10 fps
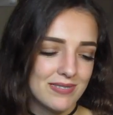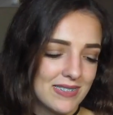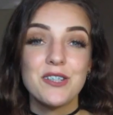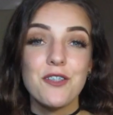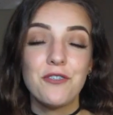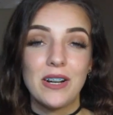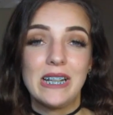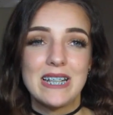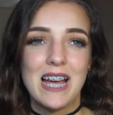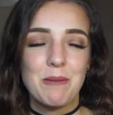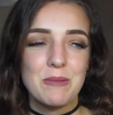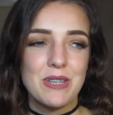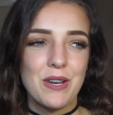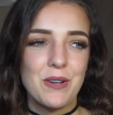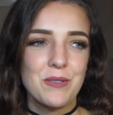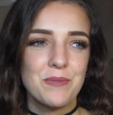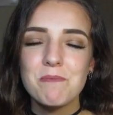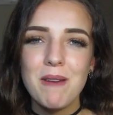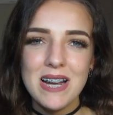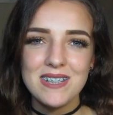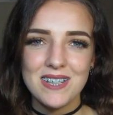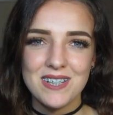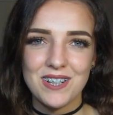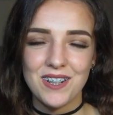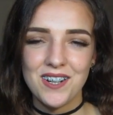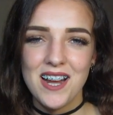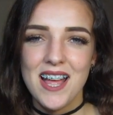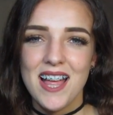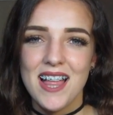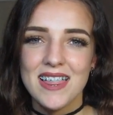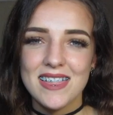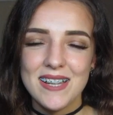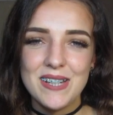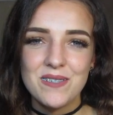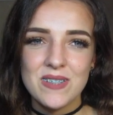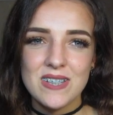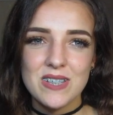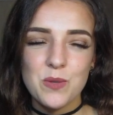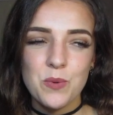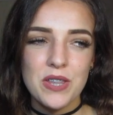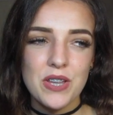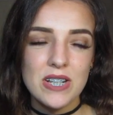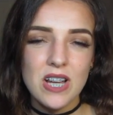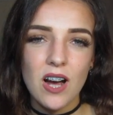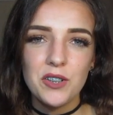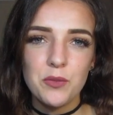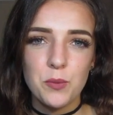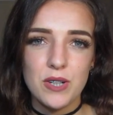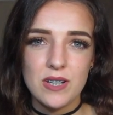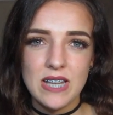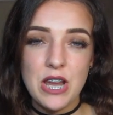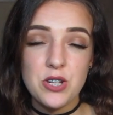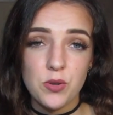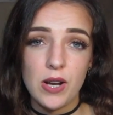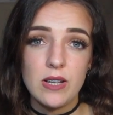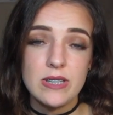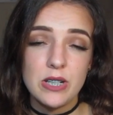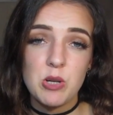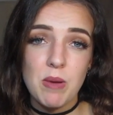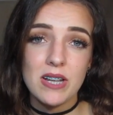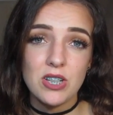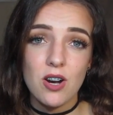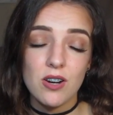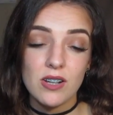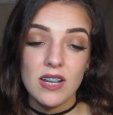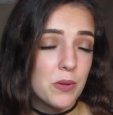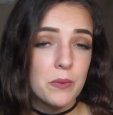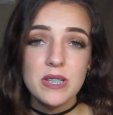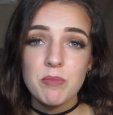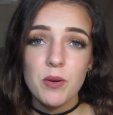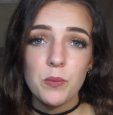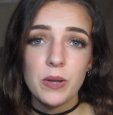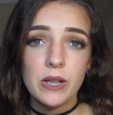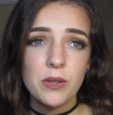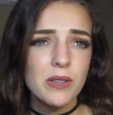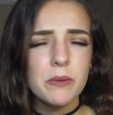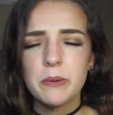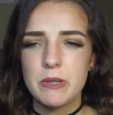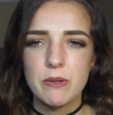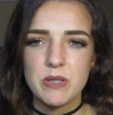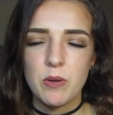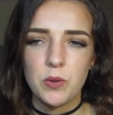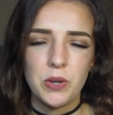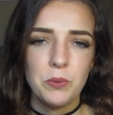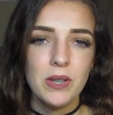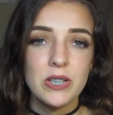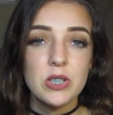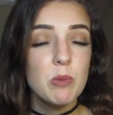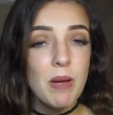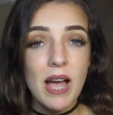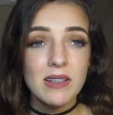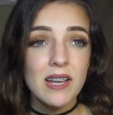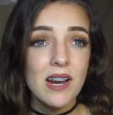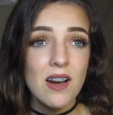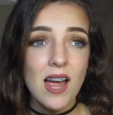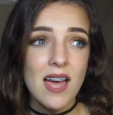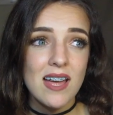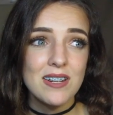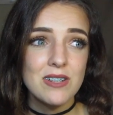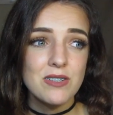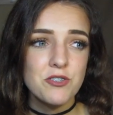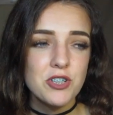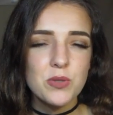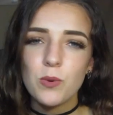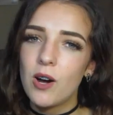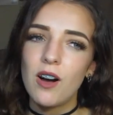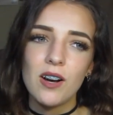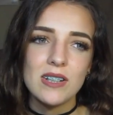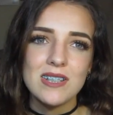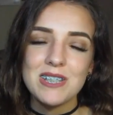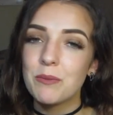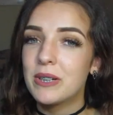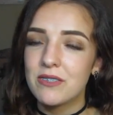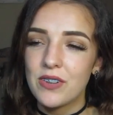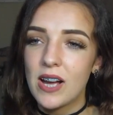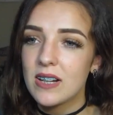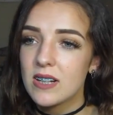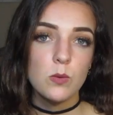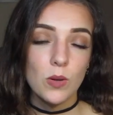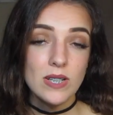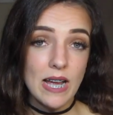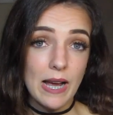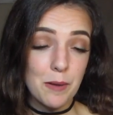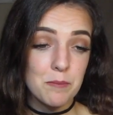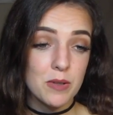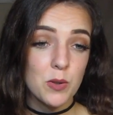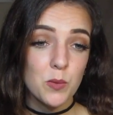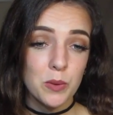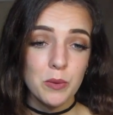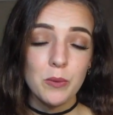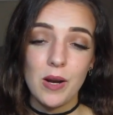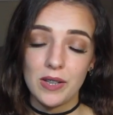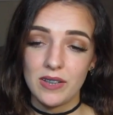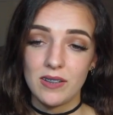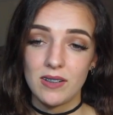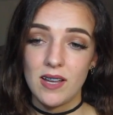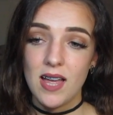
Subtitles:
These are the funny times though. My sister lives with a ton of woods and trails in her backyard. When we smoke weed, or even when we don't smoke weed, we like to go back there and just walk and see what we can find. One time we were walking,